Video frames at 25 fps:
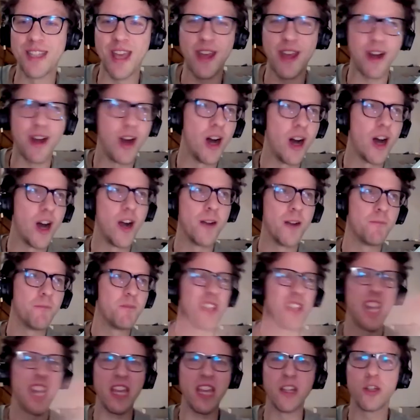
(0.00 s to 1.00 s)
that are
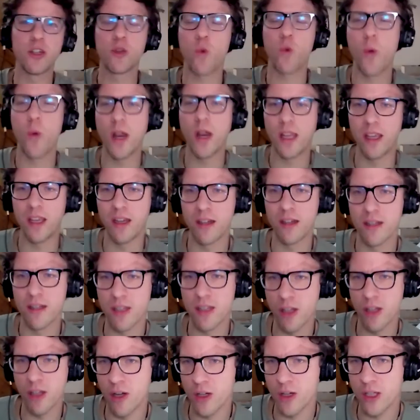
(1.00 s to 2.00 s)
10, 20 years
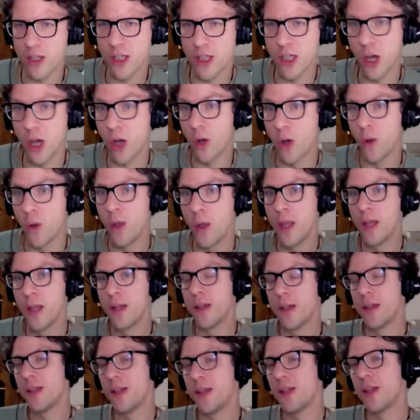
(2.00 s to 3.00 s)
long. So
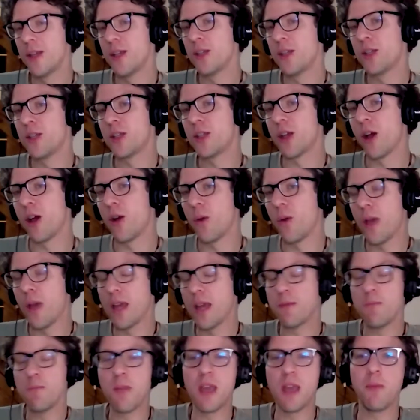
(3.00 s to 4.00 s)

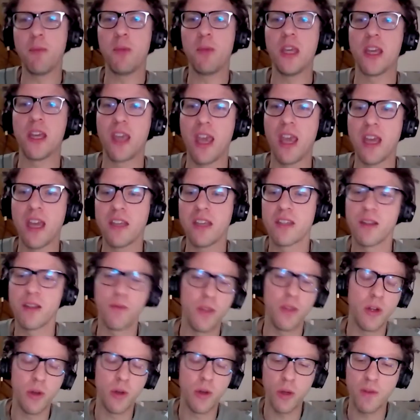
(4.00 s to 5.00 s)
it may be a case
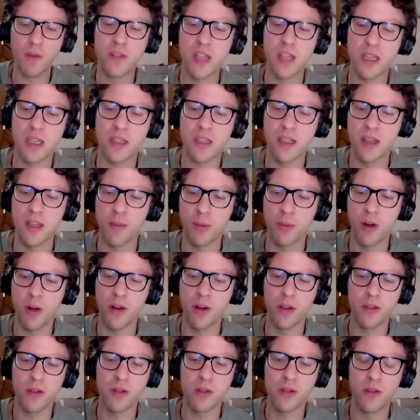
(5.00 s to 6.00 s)
of, you've tested a
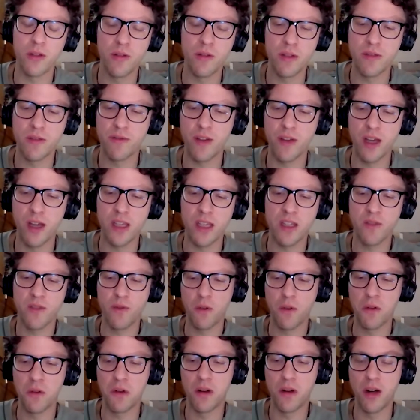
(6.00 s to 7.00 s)
product or a new device
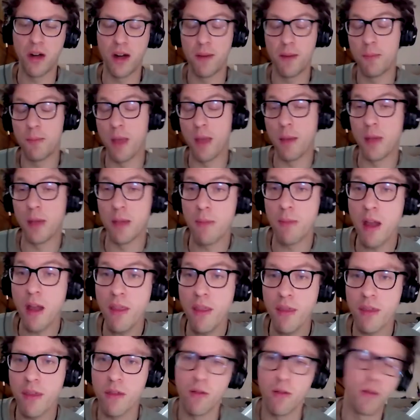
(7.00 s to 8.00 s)
for maybe a
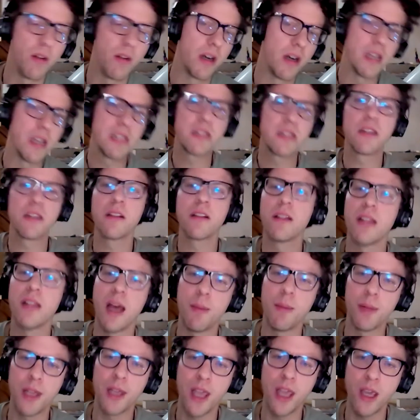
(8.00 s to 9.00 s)
month or a single
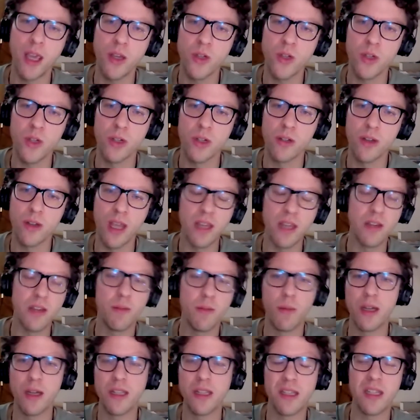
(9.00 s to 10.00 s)
application, and you
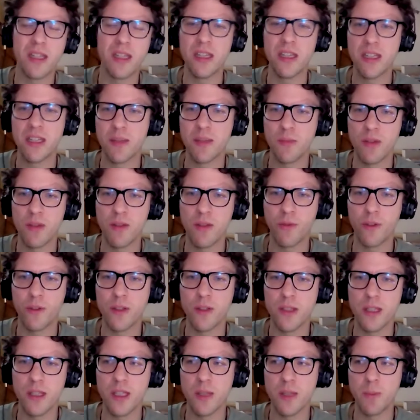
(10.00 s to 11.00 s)
might see some
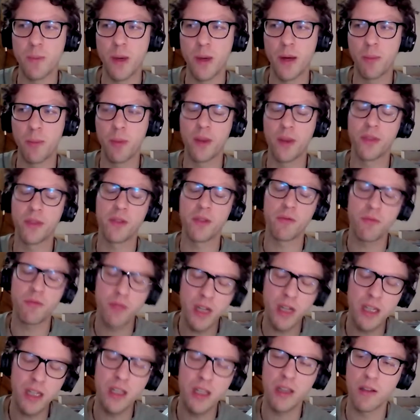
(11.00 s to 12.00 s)
differences. But the
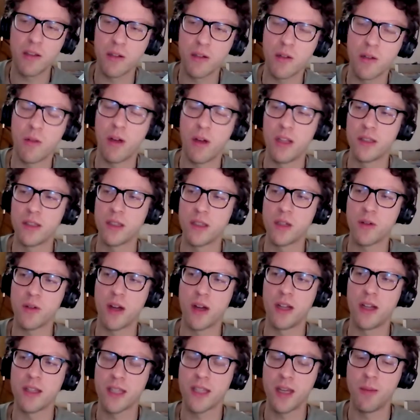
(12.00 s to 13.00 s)
really good quality
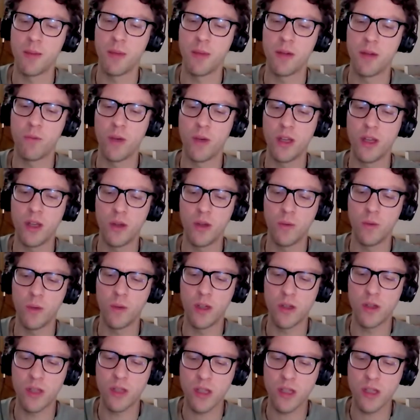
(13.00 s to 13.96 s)
trials come in when you